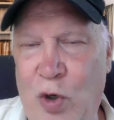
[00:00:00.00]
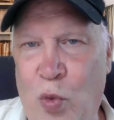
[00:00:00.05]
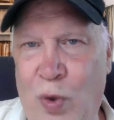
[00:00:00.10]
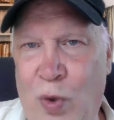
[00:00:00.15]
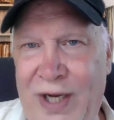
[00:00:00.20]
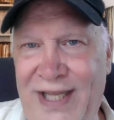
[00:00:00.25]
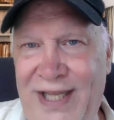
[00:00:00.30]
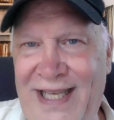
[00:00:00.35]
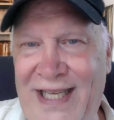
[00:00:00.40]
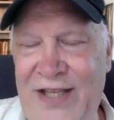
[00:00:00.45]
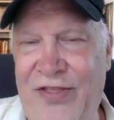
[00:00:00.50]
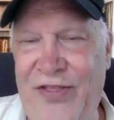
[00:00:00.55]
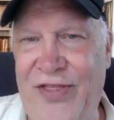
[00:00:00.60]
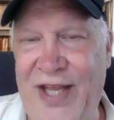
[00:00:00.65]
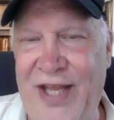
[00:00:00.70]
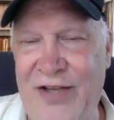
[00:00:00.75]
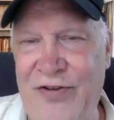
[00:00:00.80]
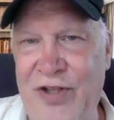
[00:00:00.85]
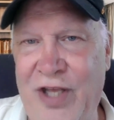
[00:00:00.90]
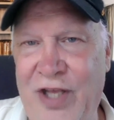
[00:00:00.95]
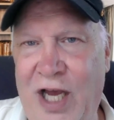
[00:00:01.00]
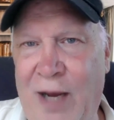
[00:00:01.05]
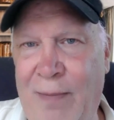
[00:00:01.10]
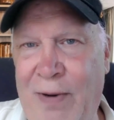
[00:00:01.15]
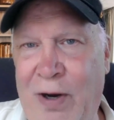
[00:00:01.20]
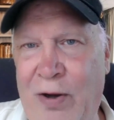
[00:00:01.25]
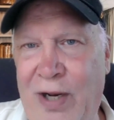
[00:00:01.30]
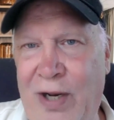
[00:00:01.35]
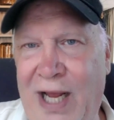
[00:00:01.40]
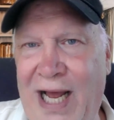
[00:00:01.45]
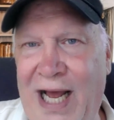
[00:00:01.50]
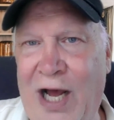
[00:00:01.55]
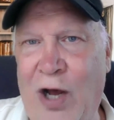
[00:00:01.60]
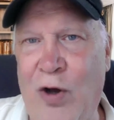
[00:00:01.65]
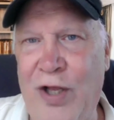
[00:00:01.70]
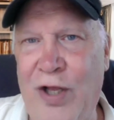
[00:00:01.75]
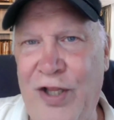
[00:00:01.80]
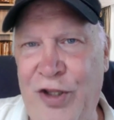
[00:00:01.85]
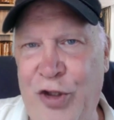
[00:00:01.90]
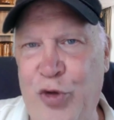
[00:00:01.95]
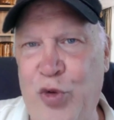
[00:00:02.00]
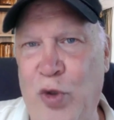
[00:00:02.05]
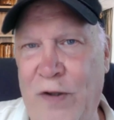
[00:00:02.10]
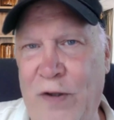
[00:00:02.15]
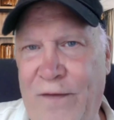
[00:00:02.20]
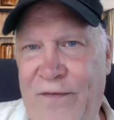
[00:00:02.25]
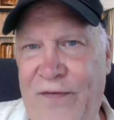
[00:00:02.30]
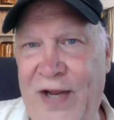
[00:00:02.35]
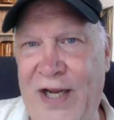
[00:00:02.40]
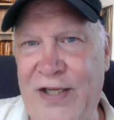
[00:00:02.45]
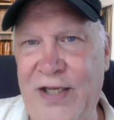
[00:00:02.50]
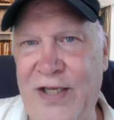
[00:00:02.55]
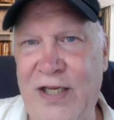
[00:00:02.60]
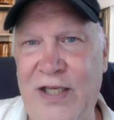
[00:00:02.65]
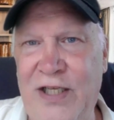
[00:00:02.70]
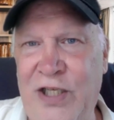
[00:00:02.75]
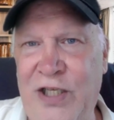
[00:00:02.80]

what he thinks about how this will affect,